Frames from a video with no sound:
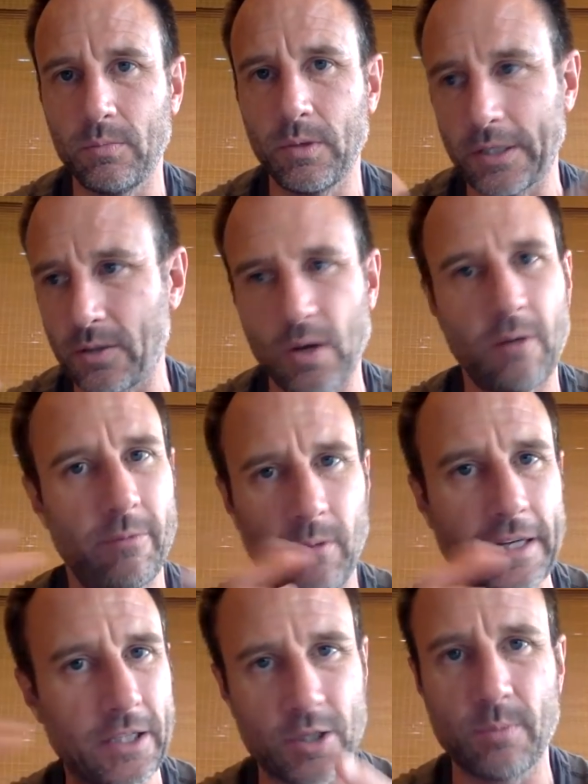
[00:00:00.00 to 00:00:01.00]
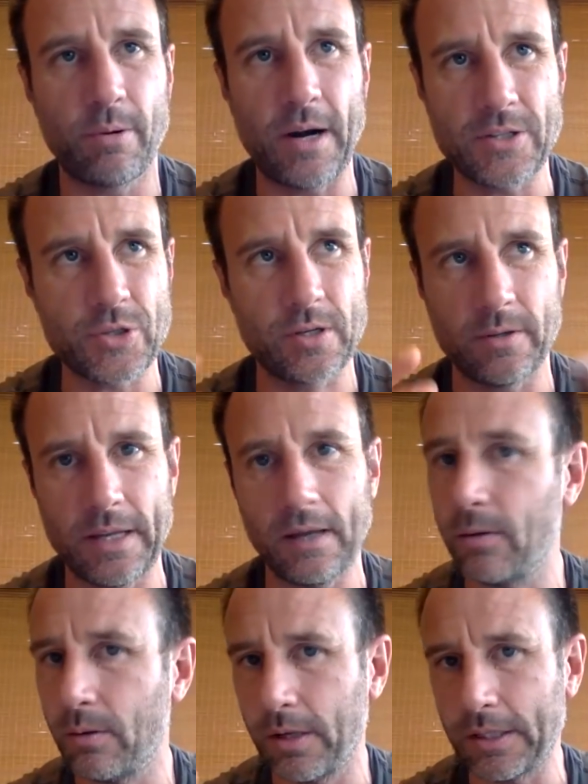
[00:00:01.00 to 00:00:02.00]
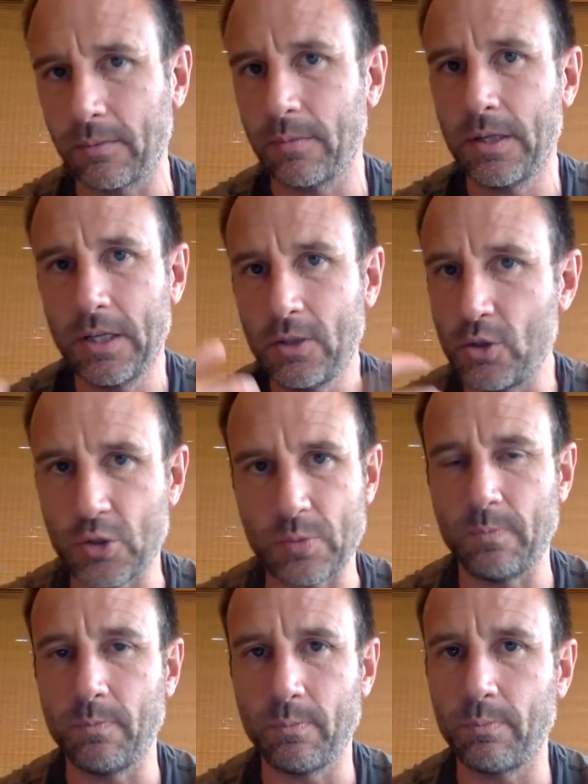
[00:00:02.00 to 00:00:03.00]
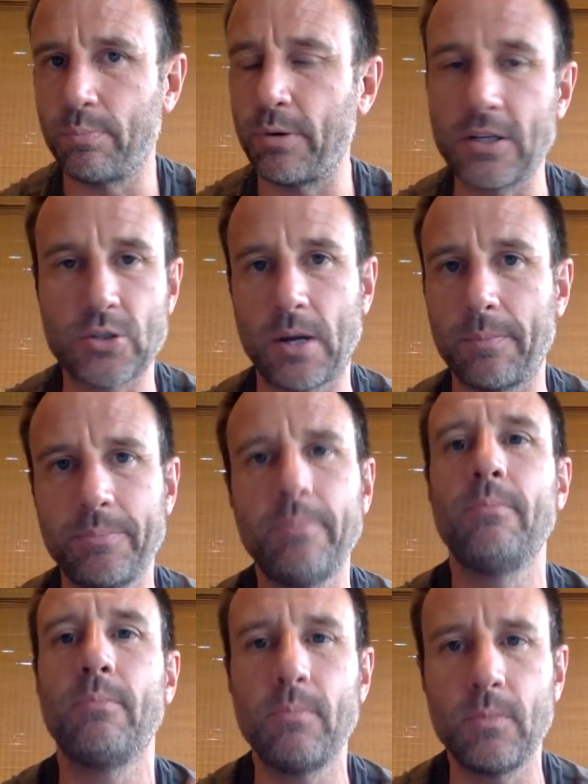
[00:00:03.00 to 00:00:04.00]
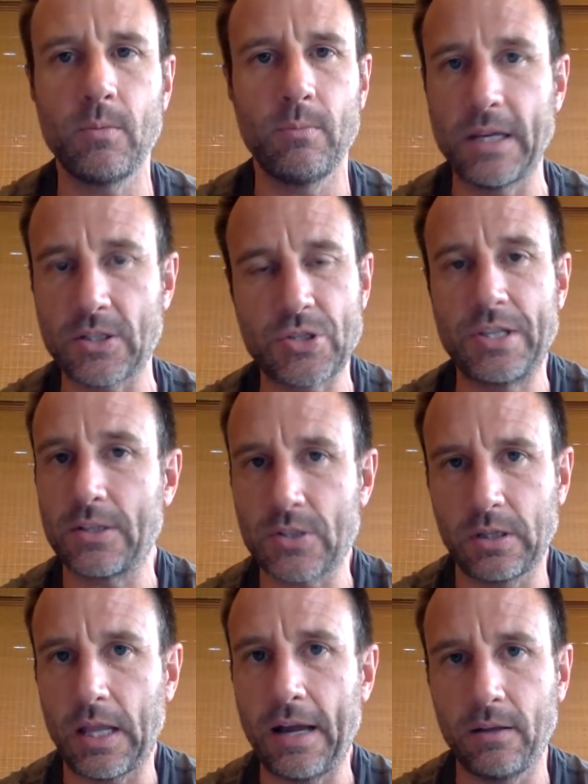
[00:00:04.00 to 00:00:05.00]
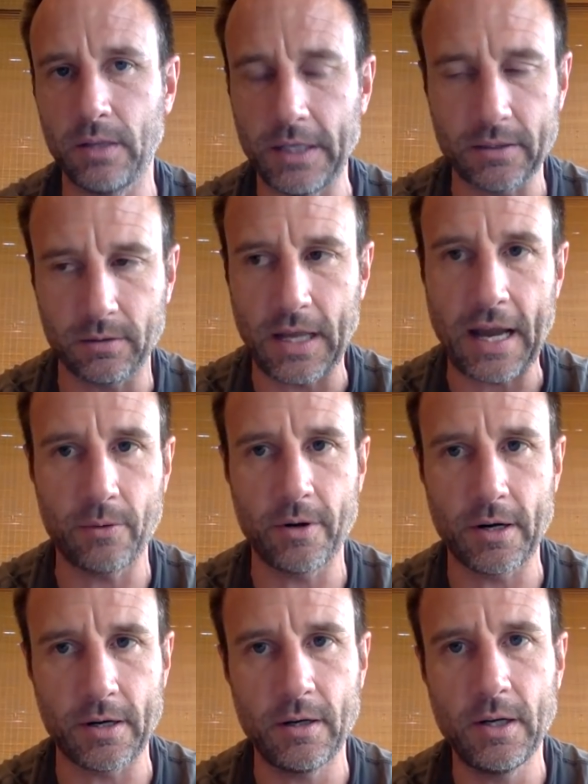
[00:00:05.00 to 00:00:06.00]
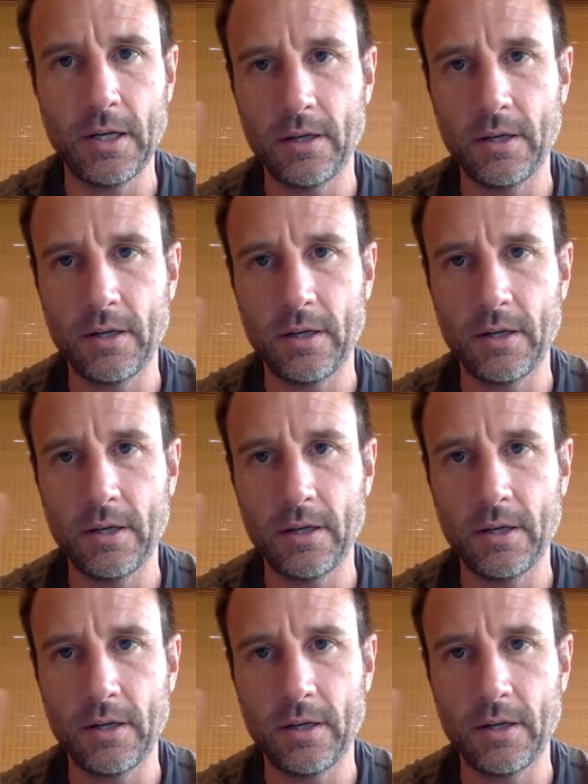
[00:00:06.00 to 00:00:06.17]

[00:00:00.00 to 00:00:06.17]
a compressor that like just brings up, makes things like louder.